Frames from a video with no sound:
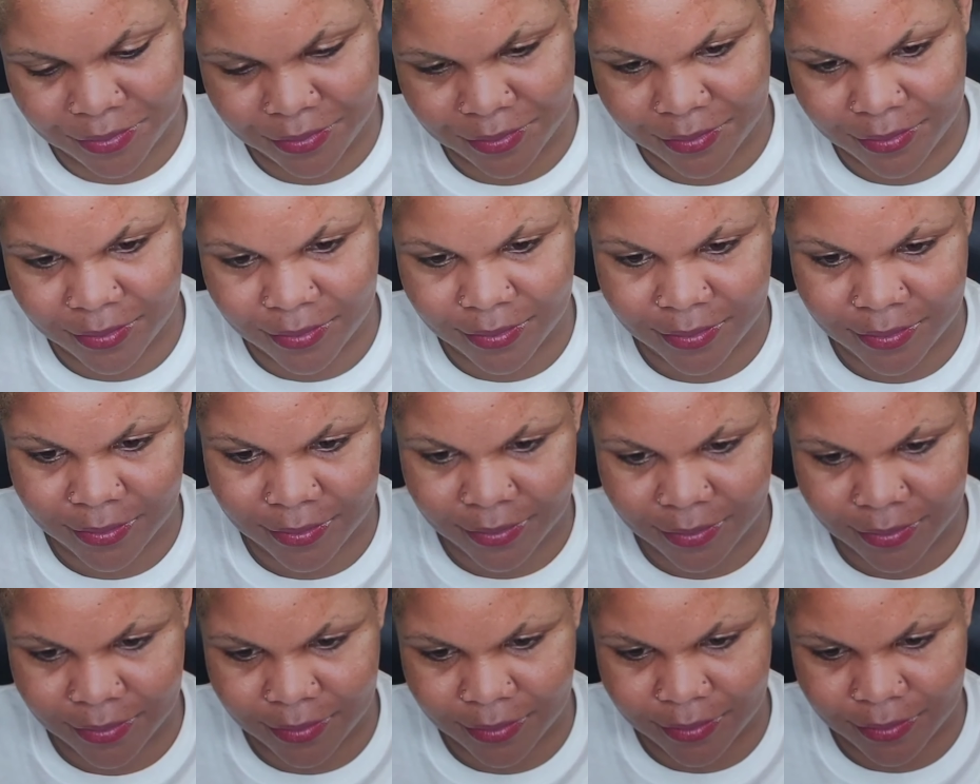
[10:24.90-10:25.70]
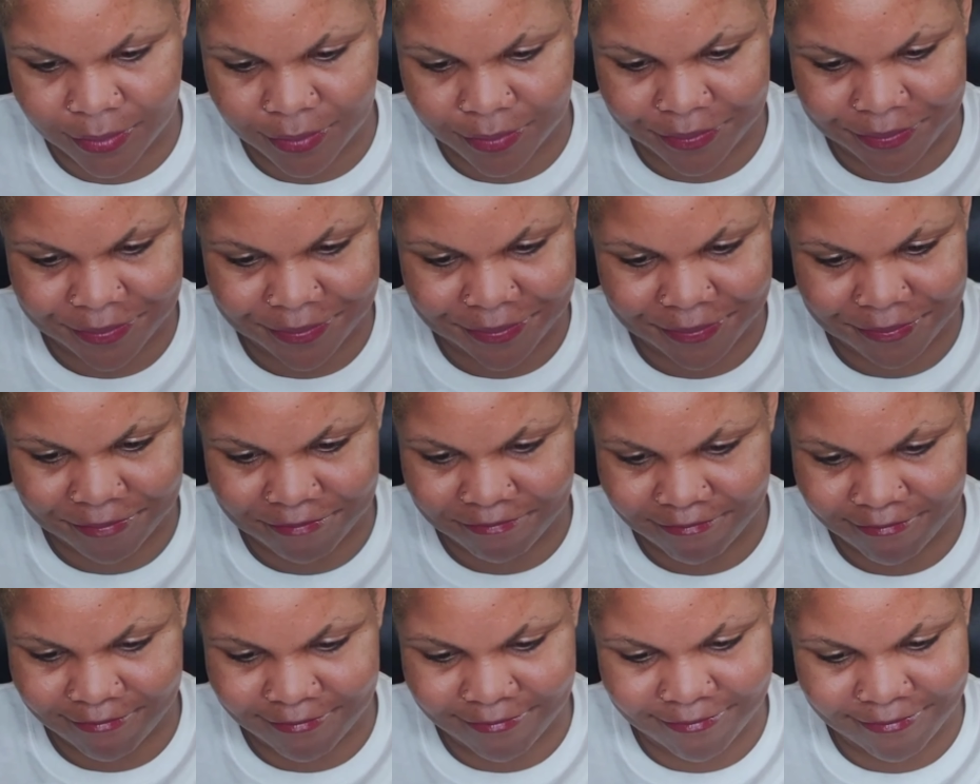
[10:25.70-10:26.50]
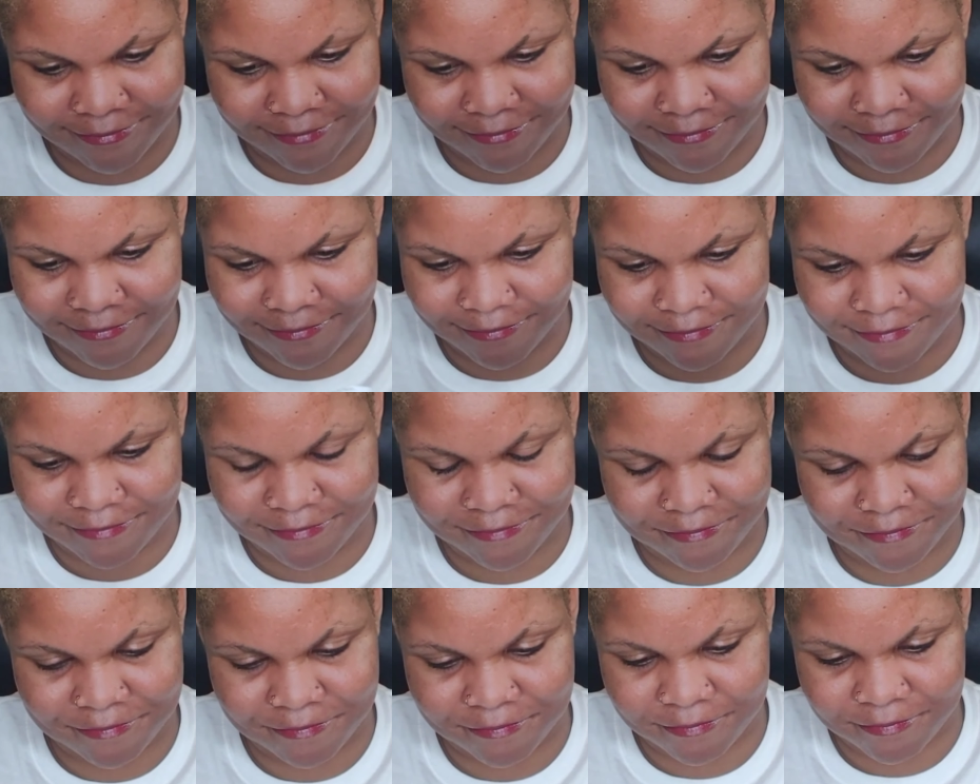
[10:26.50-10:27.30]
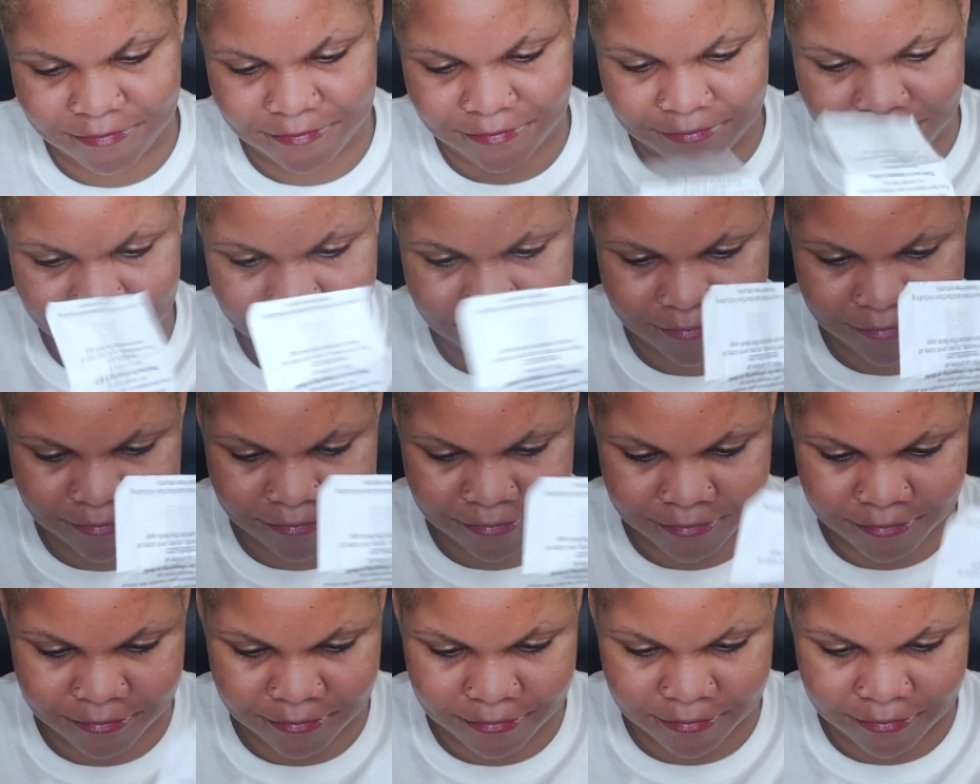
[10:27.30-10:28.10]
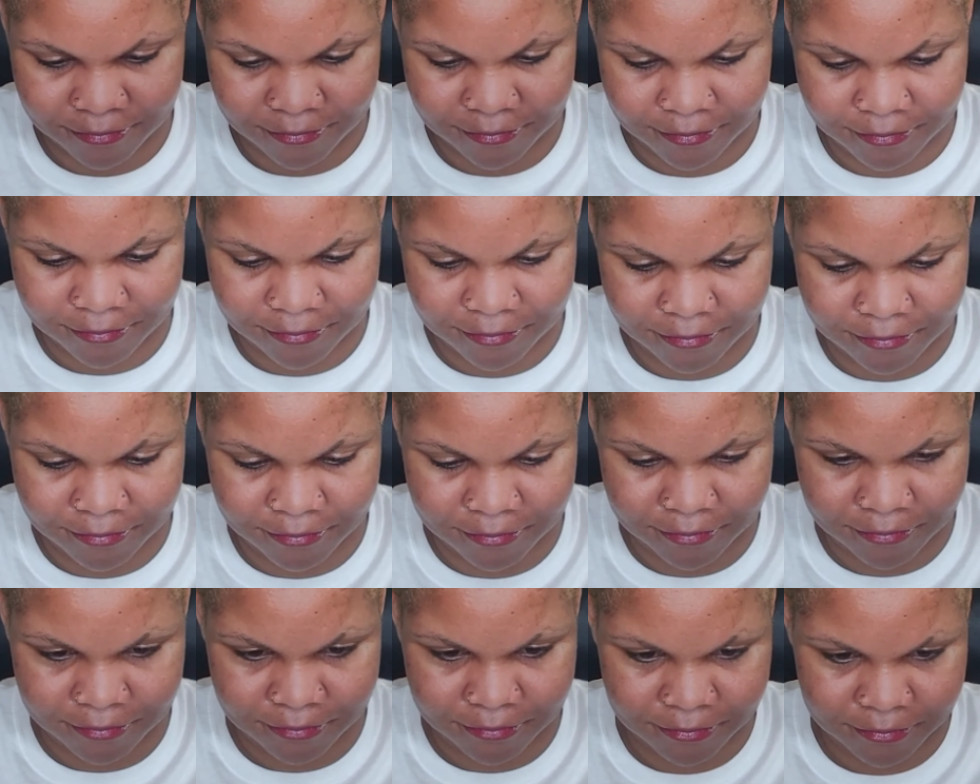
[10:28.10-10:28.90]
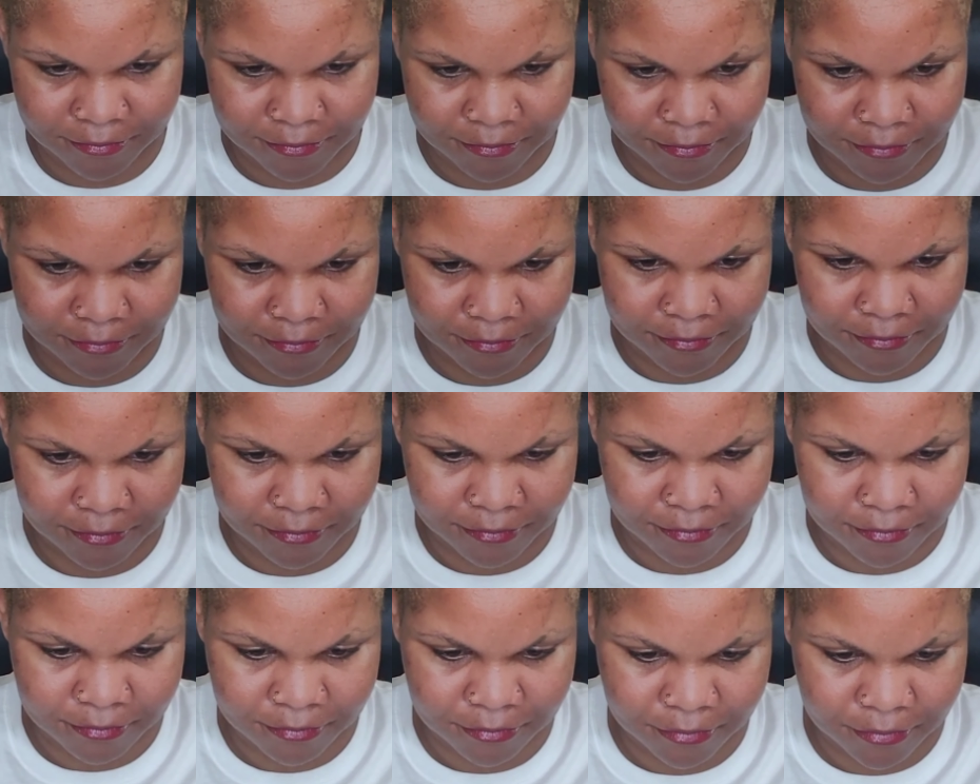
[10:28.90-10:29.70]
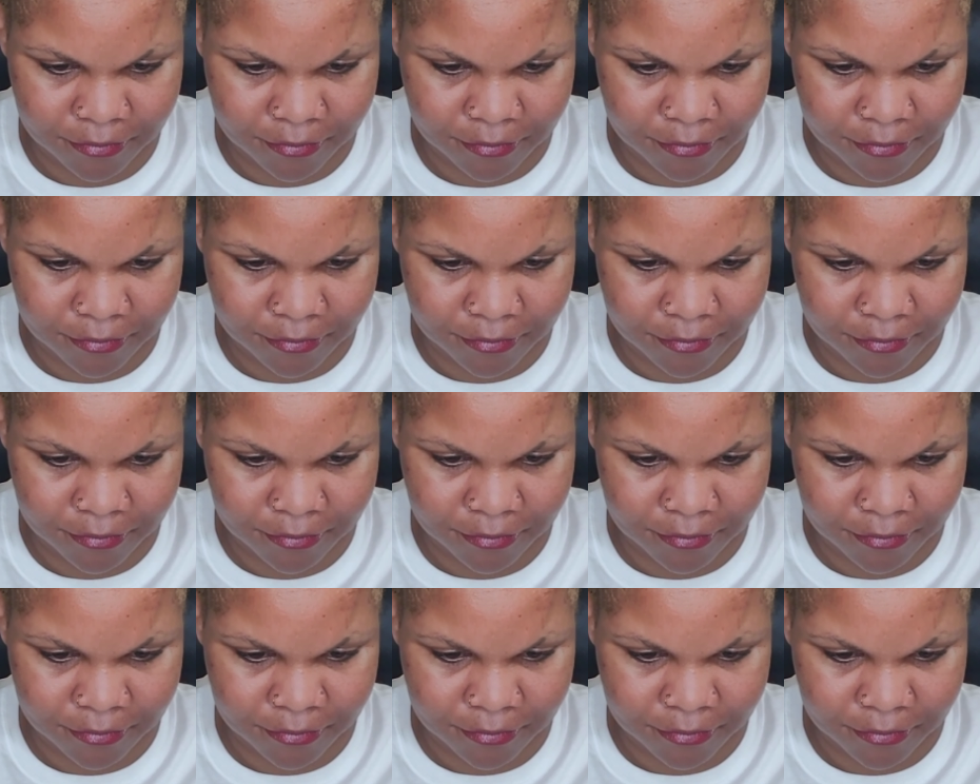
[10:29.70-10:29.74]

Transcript: (silence)